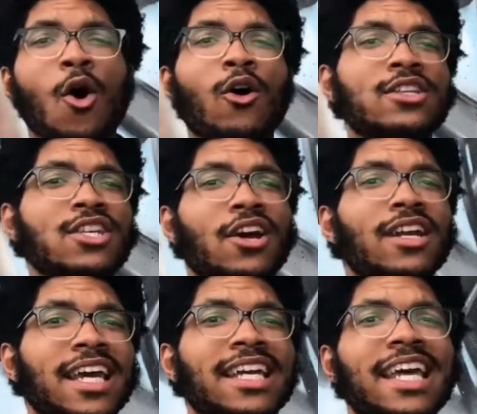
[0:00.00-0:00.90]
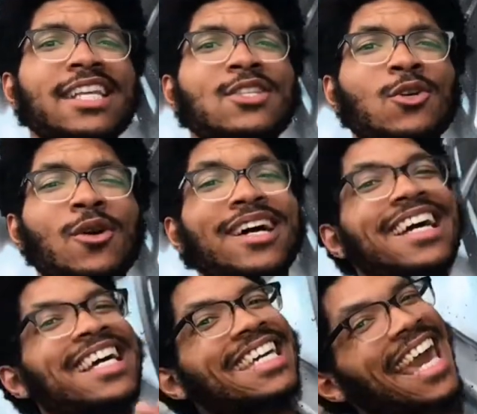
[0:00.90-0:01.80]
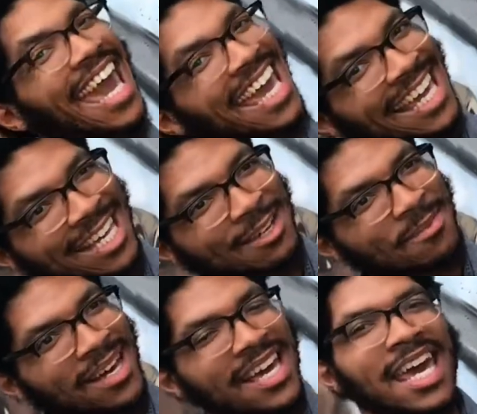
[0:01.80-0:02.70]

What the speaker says: or turning it into a game,